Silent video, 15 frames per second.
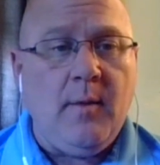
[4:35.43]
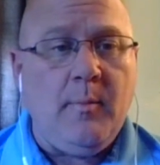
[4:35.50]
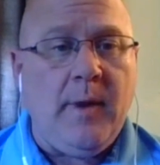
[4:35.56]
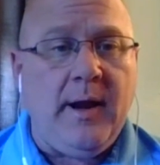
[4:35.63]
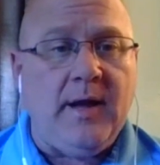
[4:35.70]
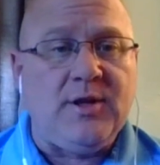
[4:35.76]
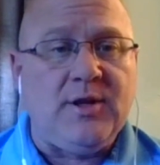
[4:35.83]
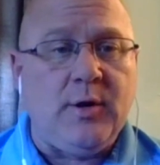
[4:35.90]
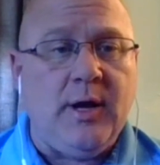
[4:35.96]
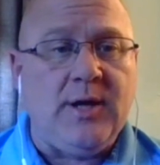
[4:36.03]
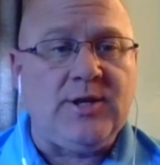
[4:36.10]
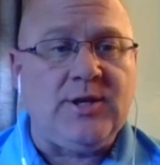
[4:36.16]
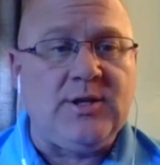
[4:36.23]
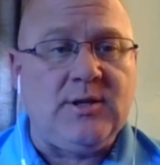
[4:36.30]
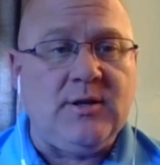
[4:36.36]
made a
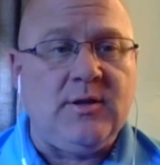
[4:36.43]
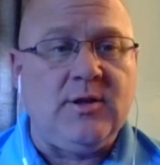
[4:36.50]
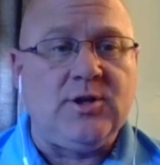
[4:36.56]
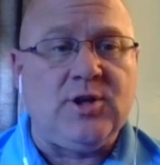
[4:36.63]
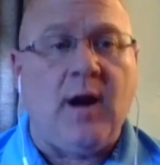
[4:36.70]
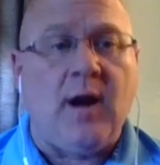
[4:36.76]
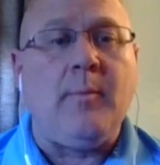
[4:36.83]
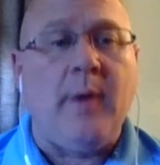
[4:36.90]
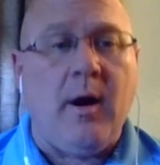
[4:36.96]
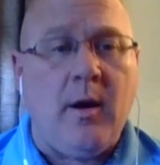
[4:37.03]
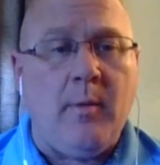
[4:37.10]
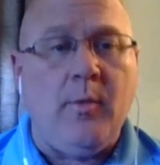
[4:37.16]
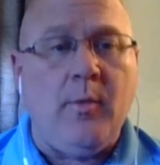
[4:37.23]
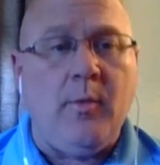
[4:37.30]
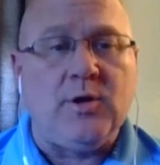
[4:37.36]
donation to the John and Barry
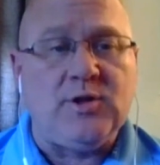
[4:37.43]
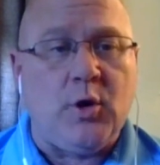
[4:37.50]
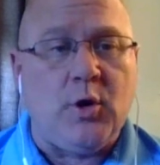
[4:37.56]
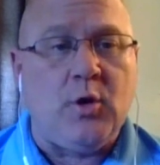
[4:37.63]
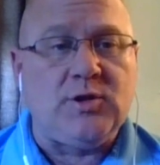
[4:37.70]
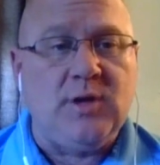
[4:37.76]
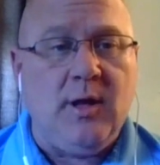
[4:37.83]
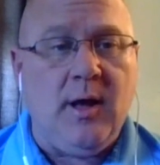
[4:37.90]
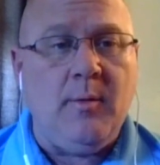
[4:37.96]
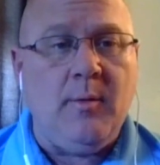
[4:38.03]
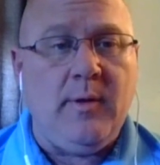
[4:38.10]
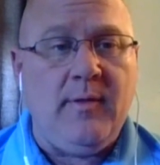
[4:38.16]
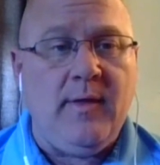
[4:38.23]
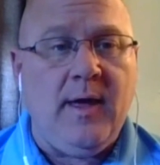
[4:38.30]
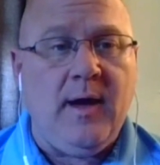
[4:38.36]
Boys and Girls Club
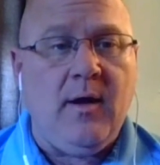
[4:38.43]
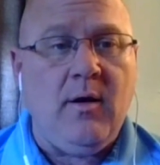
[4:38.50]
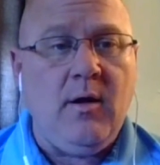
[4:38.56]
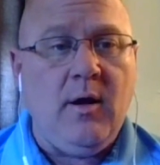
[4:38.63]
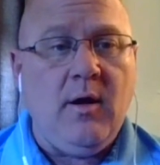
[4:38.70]
and their